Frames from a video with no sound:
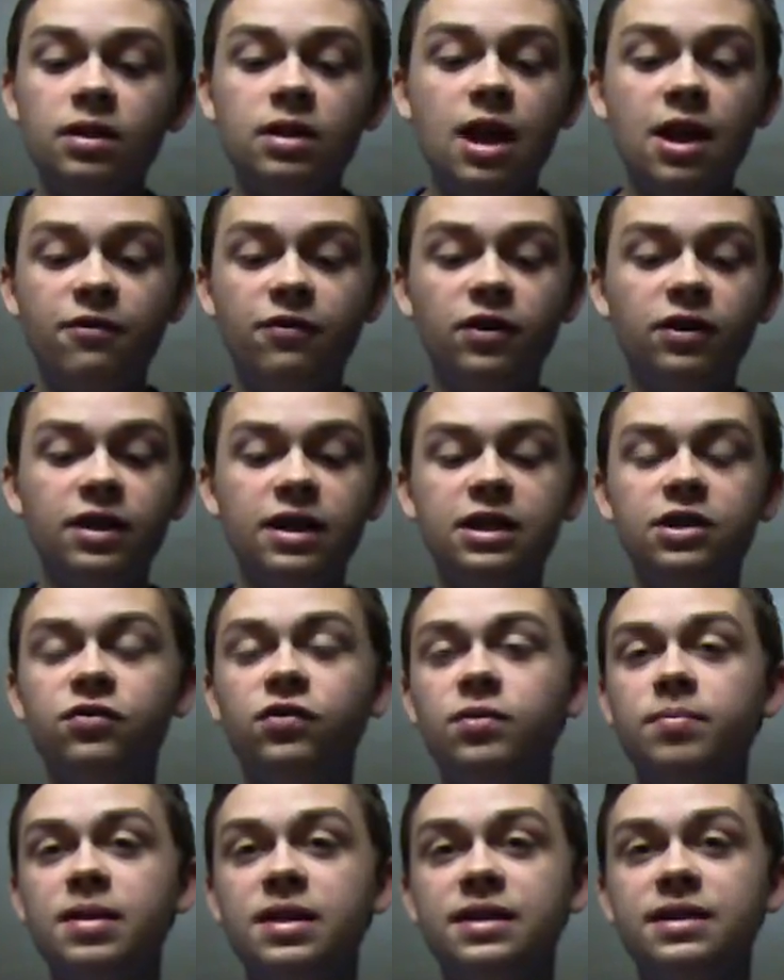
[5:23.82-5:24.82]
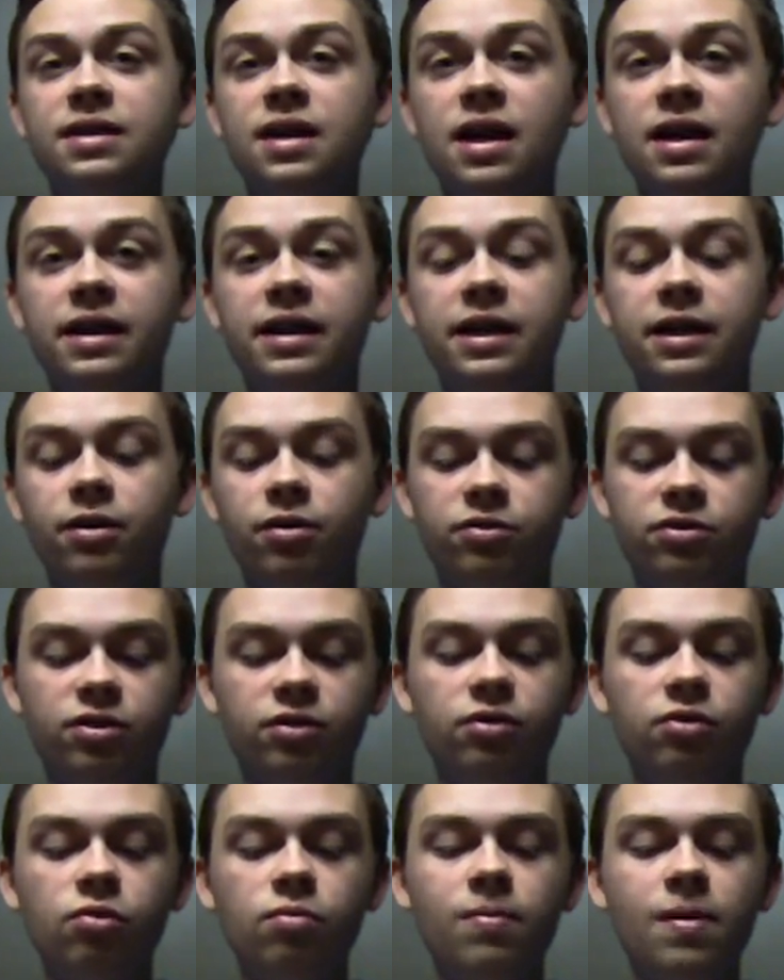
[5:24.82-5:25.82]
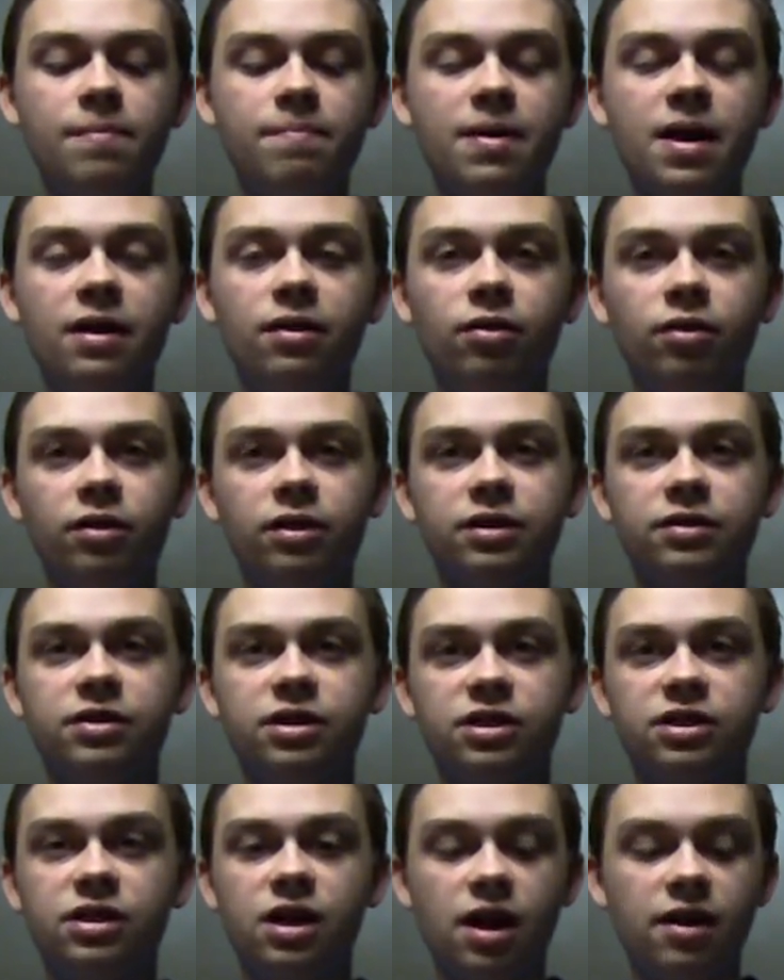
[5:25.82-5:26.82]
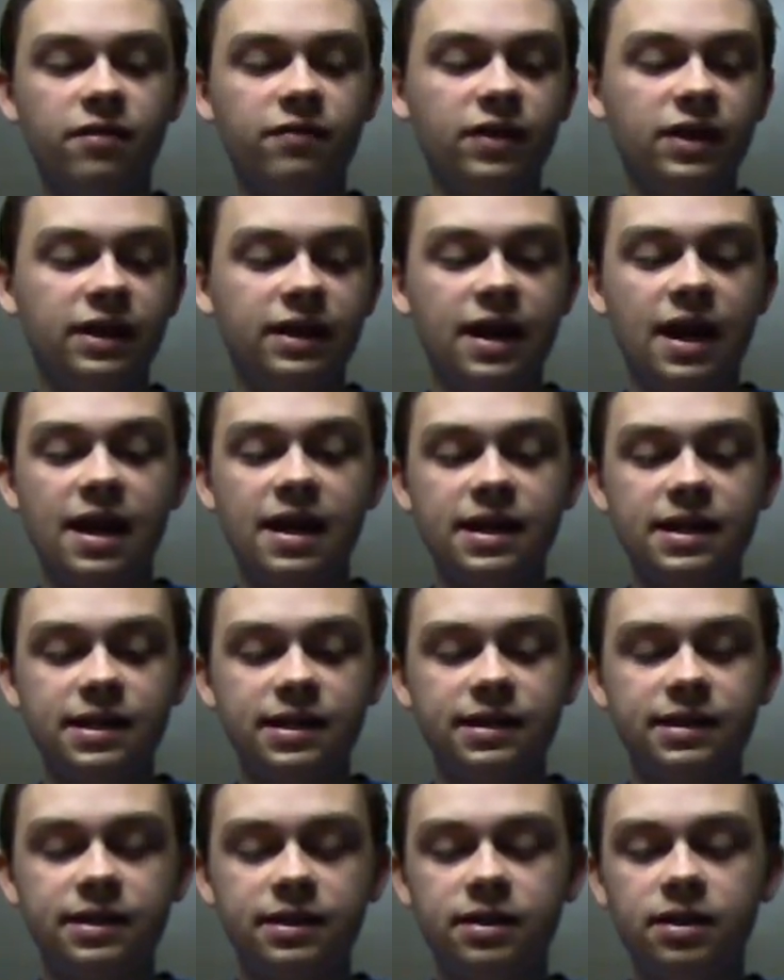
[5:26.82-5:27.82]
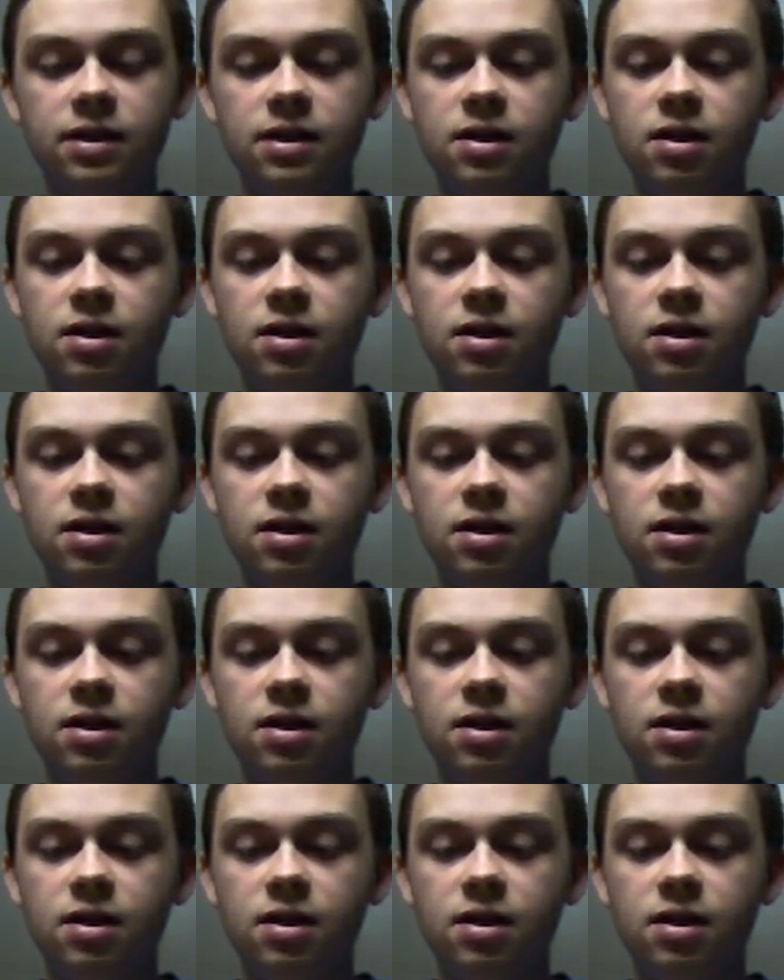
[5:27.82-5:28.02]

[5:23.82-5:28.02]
If it leaks from inside of here, it's a little bit better because it's kind of encased.